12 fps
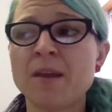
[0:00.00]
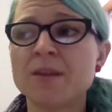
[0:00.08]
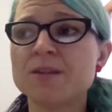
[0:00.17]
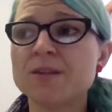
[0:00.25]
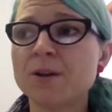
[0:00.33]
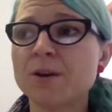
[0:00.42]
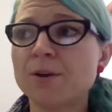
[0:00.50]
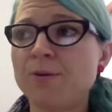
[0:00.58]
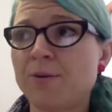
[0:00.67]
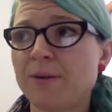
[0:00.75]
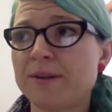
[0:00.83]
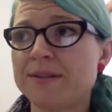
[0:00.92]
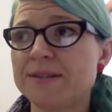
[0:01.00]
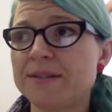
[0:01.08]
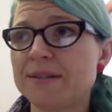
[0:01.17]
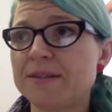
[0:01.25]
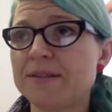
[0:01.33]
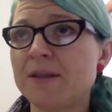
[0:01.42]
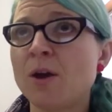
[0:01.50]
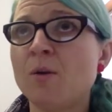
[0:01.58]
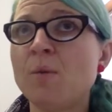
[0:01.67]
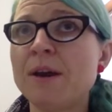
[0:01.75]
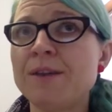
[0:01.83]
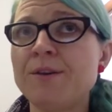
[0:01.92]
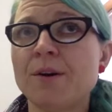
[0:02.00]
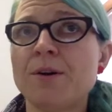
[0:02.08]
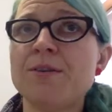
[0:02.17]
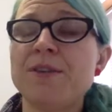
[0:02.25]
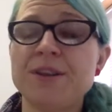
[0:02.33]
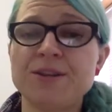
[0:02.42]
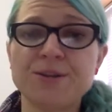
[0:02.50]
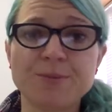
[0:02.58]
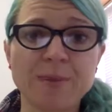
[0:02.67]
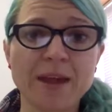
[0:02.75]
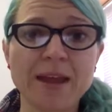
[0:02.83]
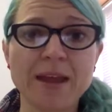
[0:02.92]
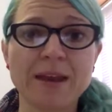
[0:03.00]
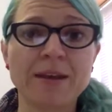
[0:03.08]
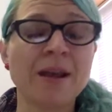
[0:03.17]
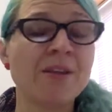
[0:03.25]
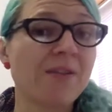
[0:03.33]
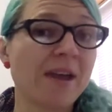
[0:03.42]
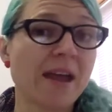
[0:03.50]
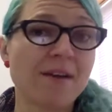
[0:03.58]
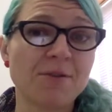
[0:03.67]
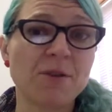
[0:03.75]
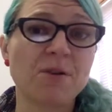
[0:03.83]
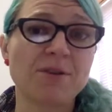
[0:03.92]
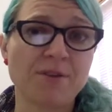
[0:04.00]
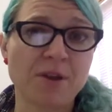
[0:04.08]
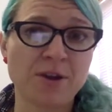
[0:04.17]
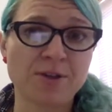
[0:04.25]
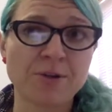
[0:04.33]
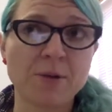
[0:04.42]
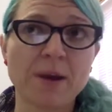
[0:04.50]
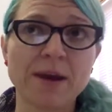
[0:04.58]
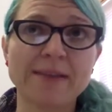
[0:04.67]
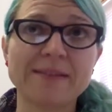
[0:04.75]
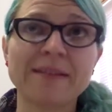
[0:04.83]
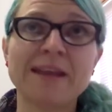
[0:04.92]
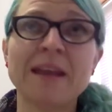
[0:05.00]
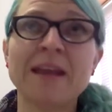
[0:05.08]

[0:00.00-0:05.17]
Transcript: So, for instance, we know that in Japan they have a lot of earthquakes.